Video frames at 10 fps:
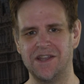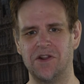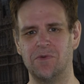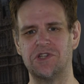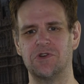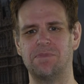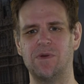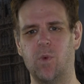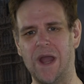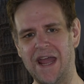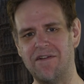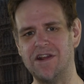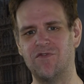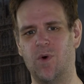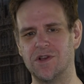You know, we should be wary
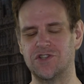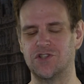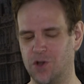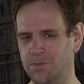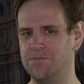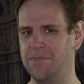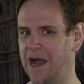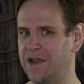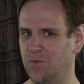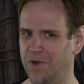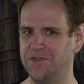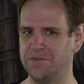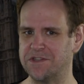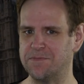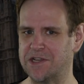of what some might want
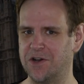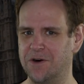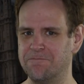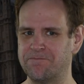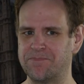them to become